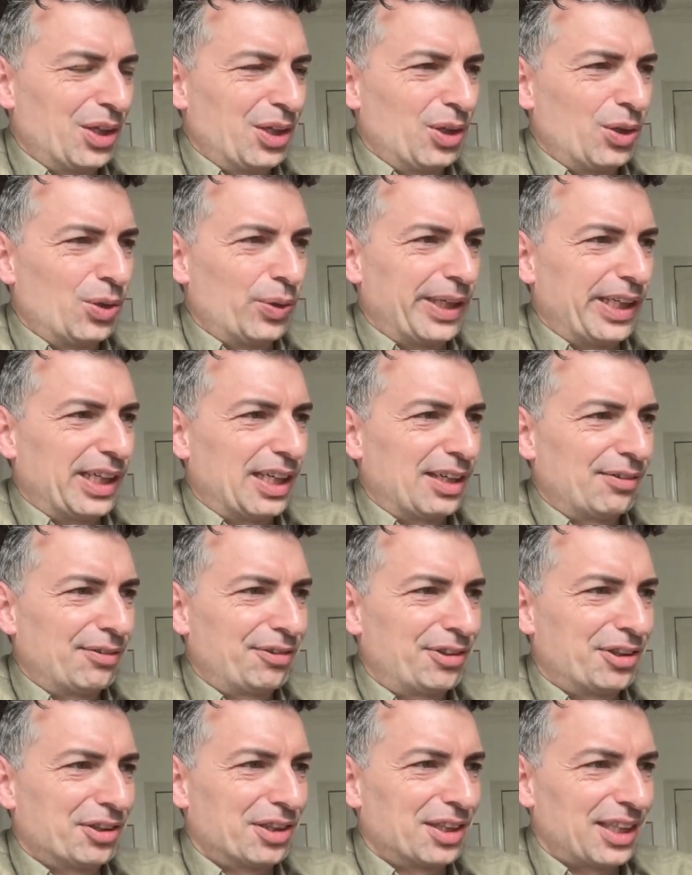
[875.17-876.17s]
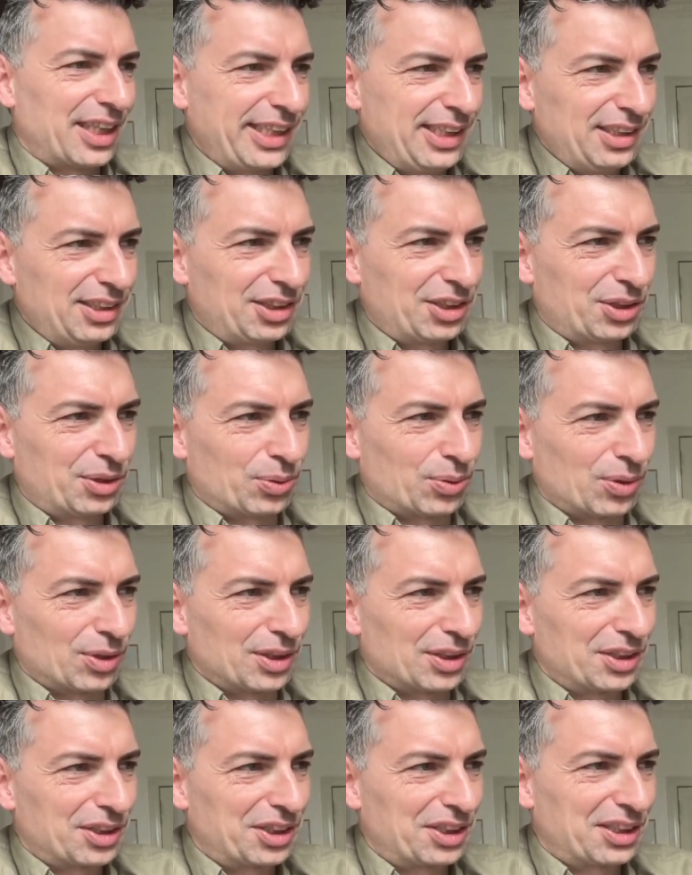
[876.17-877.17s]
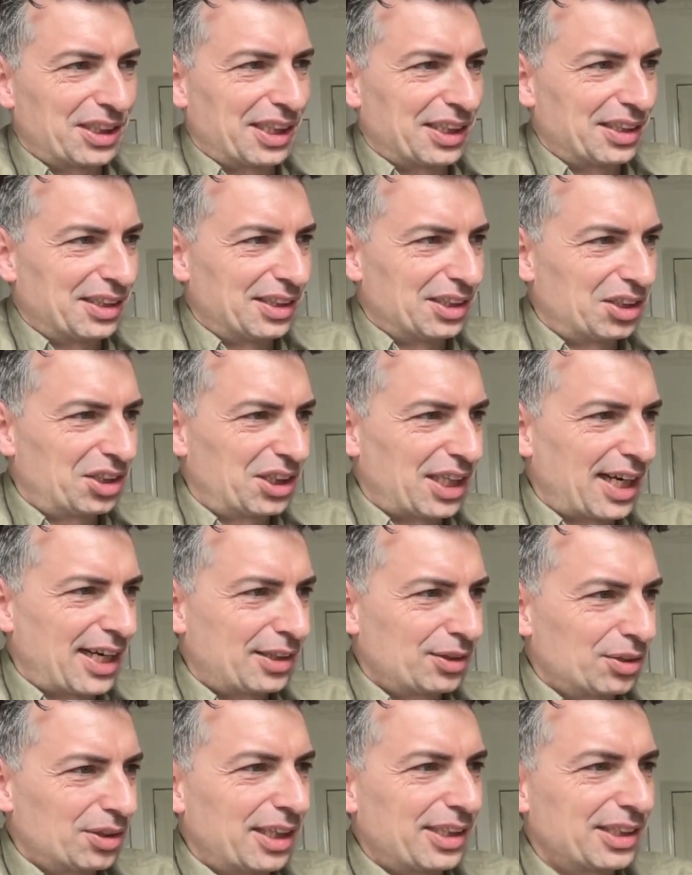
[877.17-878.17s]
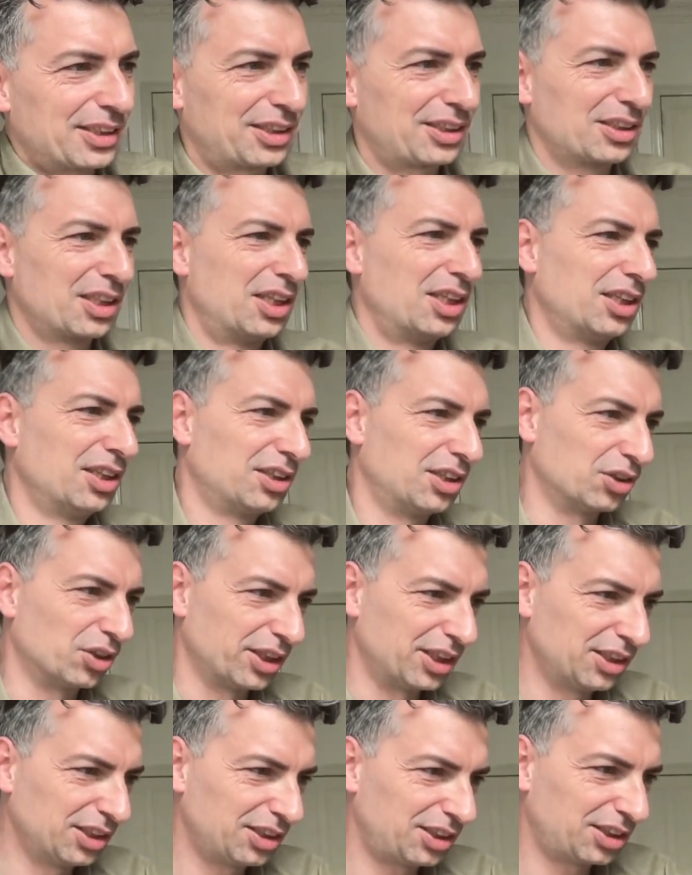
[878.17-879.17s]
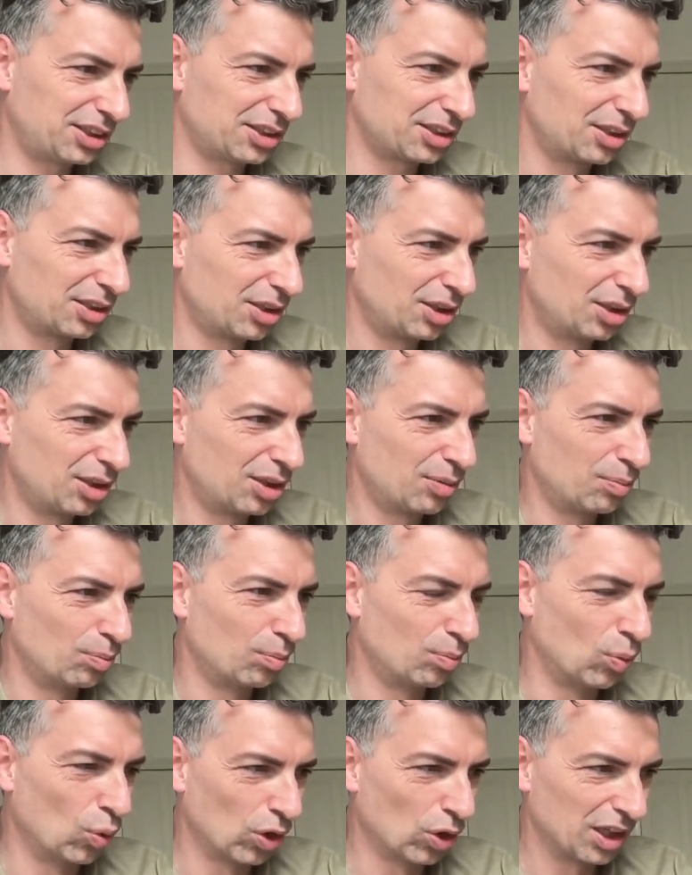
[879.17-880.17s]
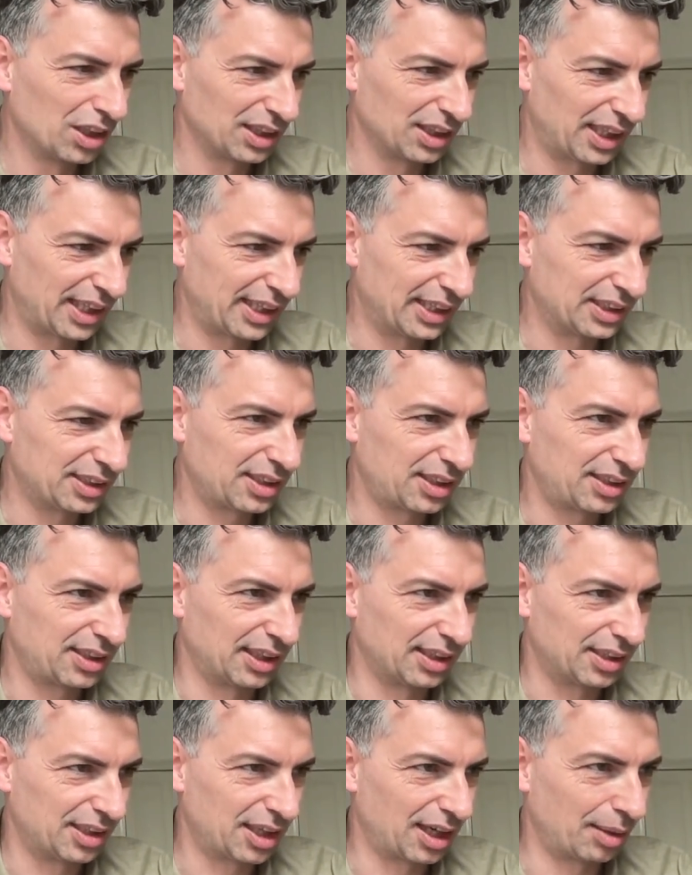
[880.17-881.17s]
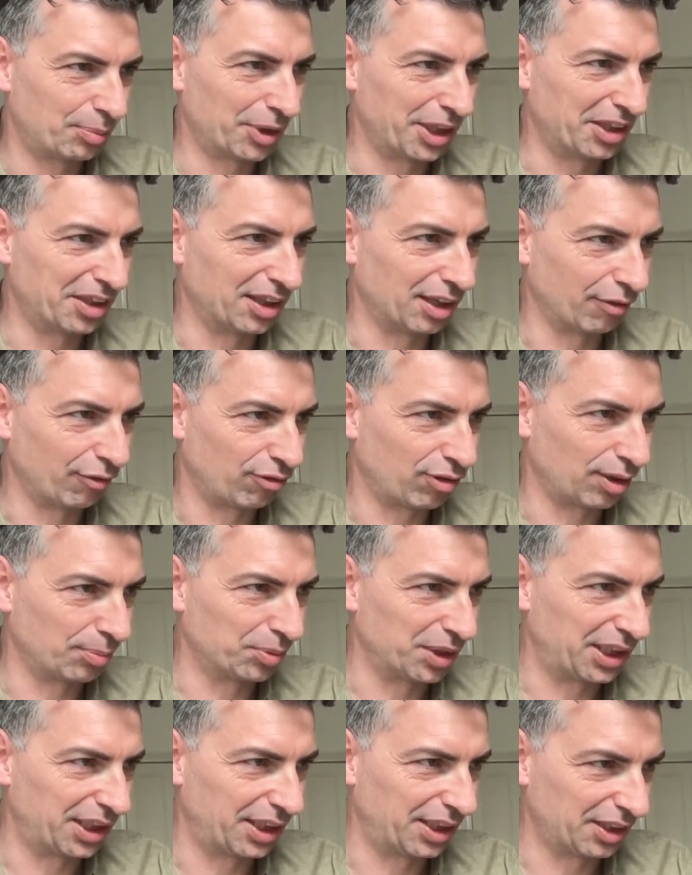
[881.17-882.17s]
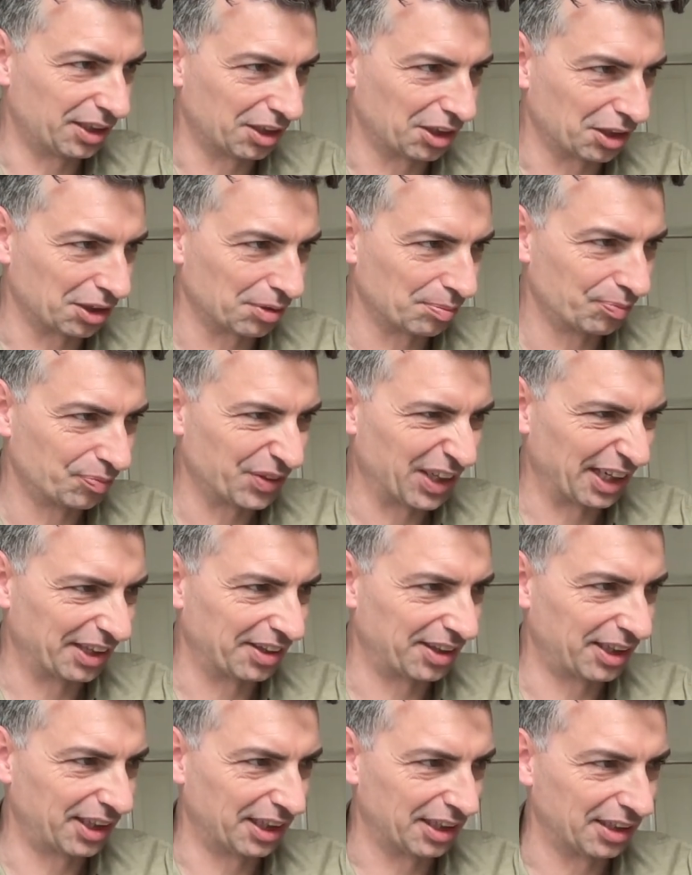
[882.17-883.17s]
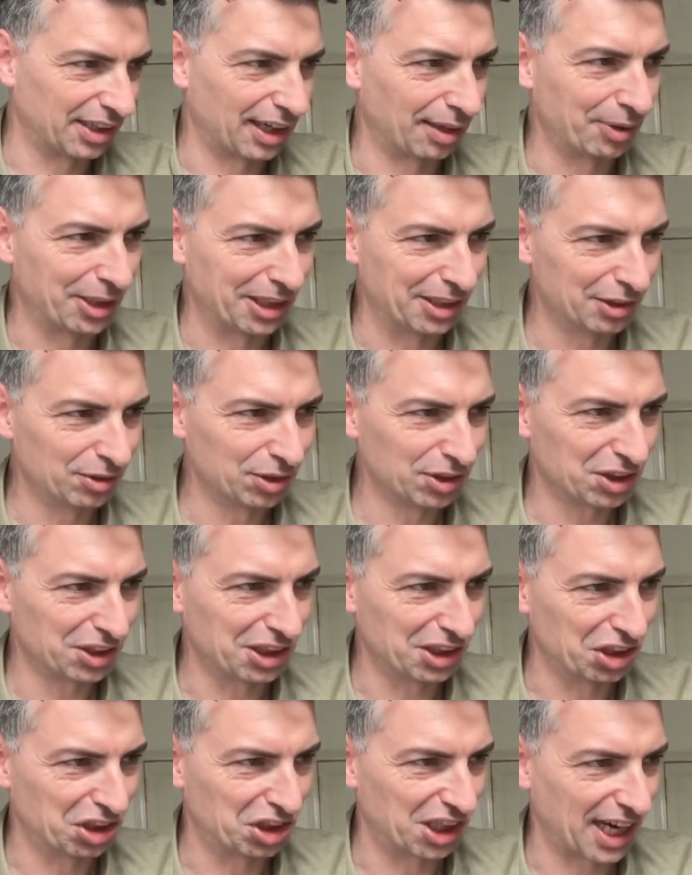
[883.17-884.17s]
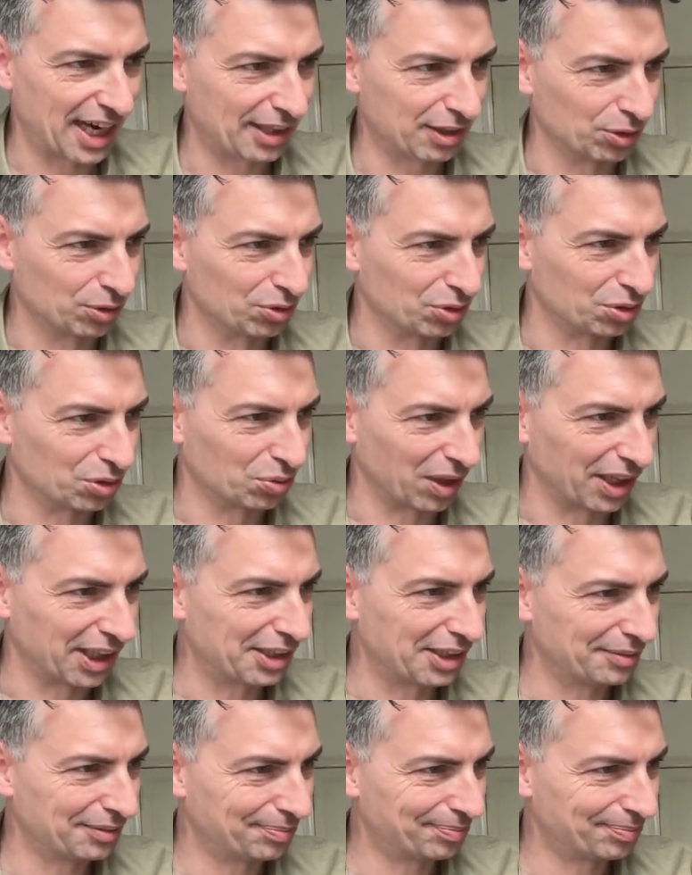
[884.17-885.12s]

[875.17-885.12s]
We have the light source and the shadow. I guess there is more light coming than from here, I think. I mean, interesting shadows, right?